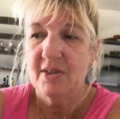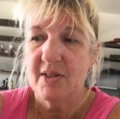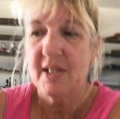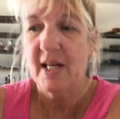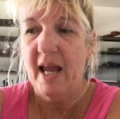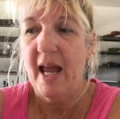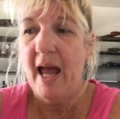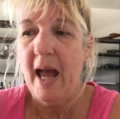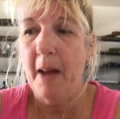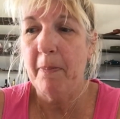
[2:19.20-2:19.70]

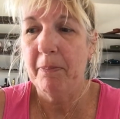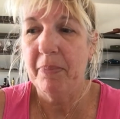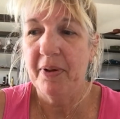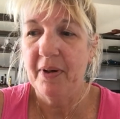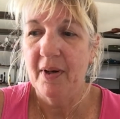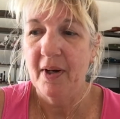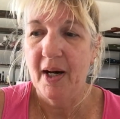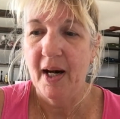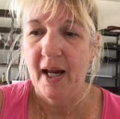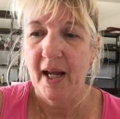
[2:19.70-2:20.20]
app,
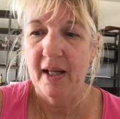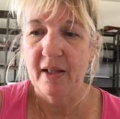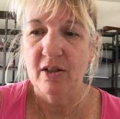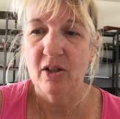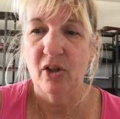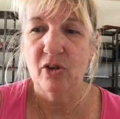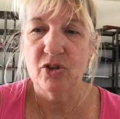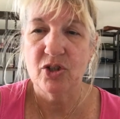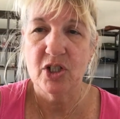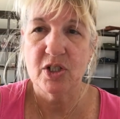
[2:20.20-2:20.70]
and
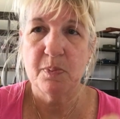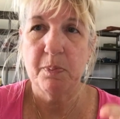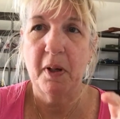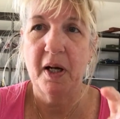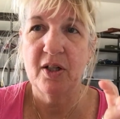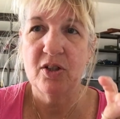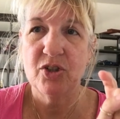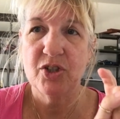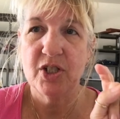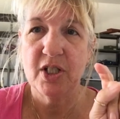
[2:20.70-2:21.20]
they'll just
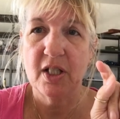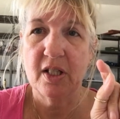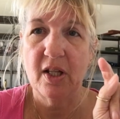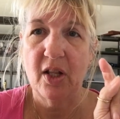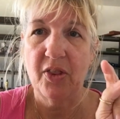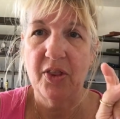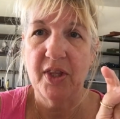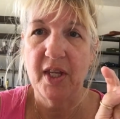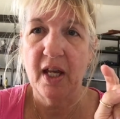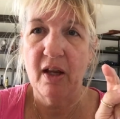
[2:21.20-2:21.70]
punch in the
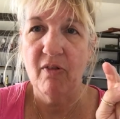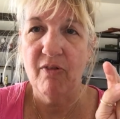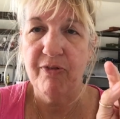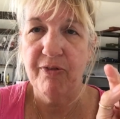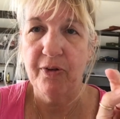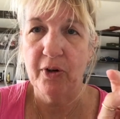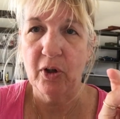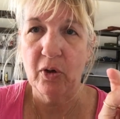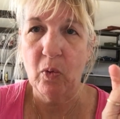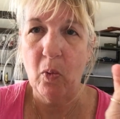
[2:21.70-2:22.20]
thing
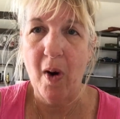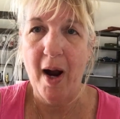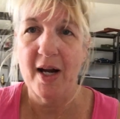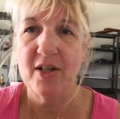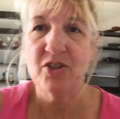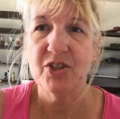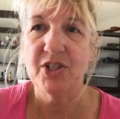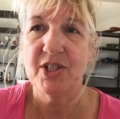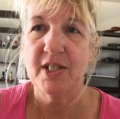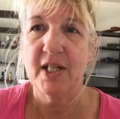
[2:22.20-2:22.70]
for
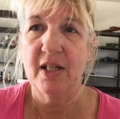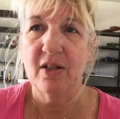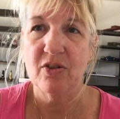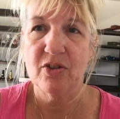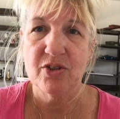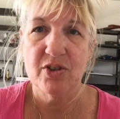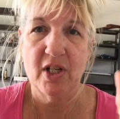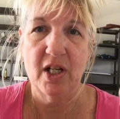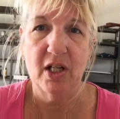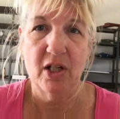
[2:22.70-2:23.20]
garage
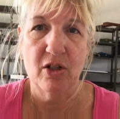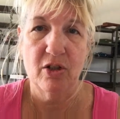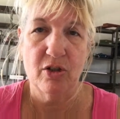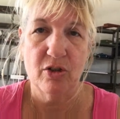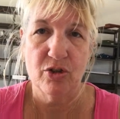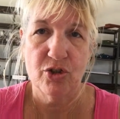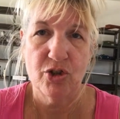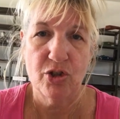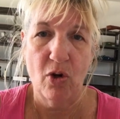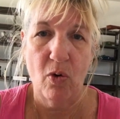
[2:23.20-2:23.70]
sales, and it'll
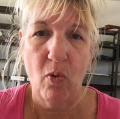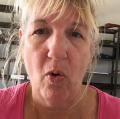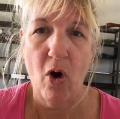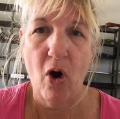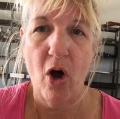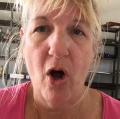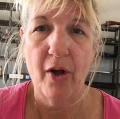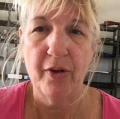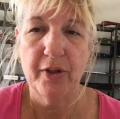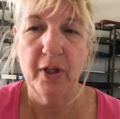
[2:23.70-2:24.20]
show
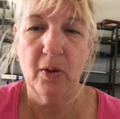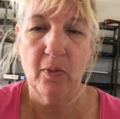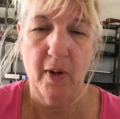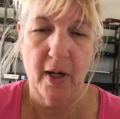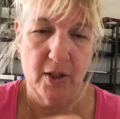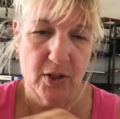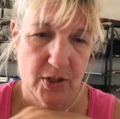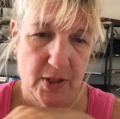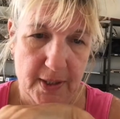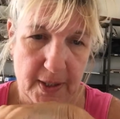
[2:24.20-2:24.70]
all the
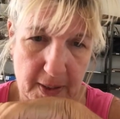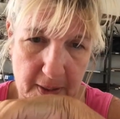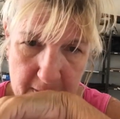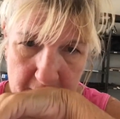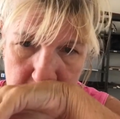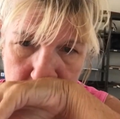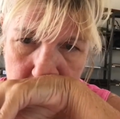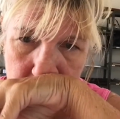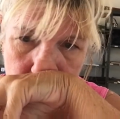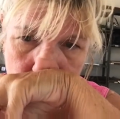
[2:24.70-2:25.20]
garage sales
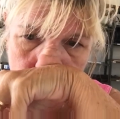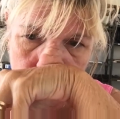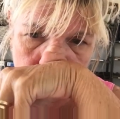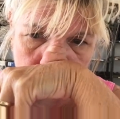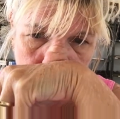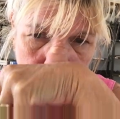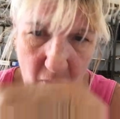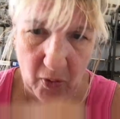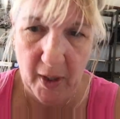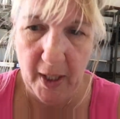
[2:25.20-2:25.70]
in their
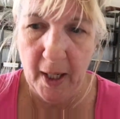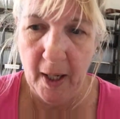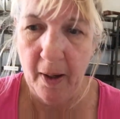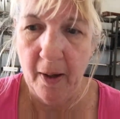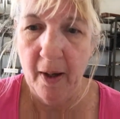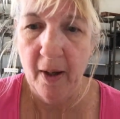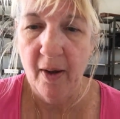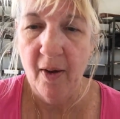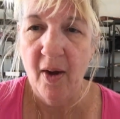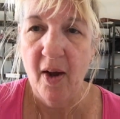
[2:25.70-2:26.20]
area.
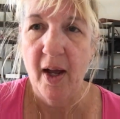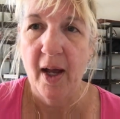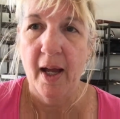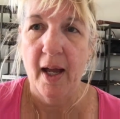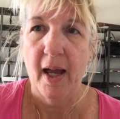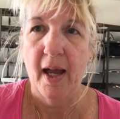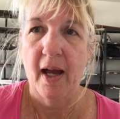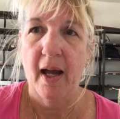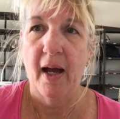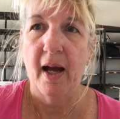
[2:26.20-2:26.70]

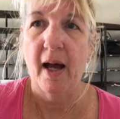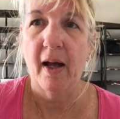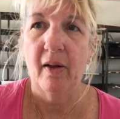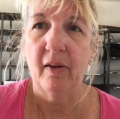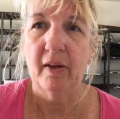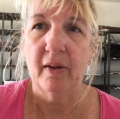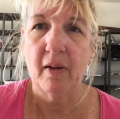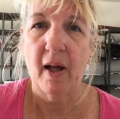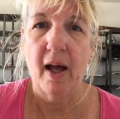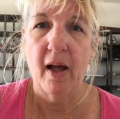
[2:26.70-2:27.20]

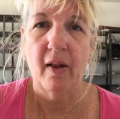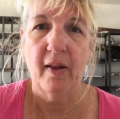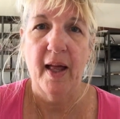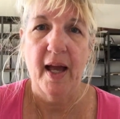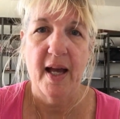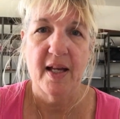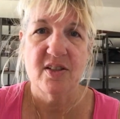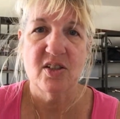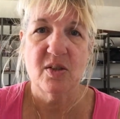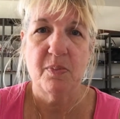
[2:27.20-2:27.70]
I'll
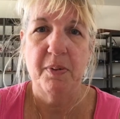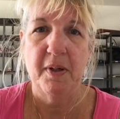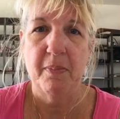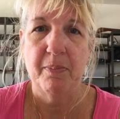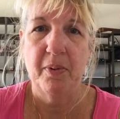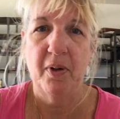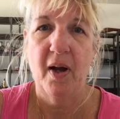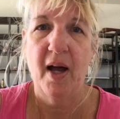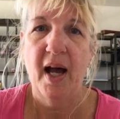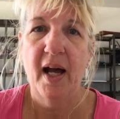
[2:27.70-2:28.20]
ask
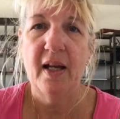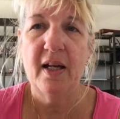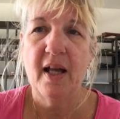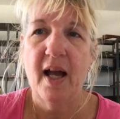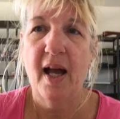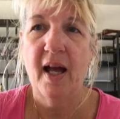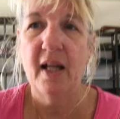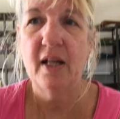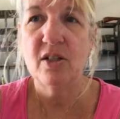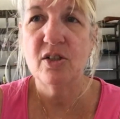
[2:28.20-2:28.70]
people, how
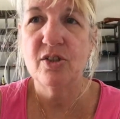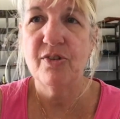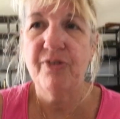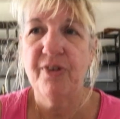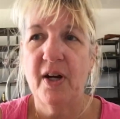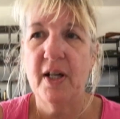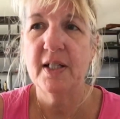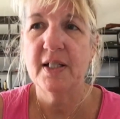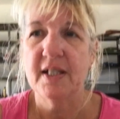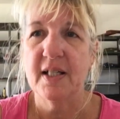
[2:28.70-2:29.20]
did you
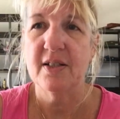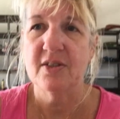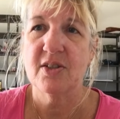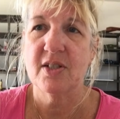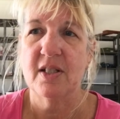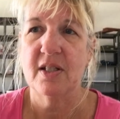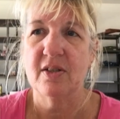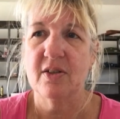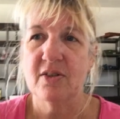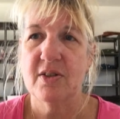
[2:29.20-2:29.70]
find us?
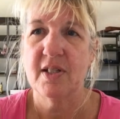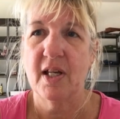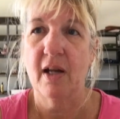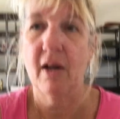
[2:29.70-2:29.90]
And they'll say,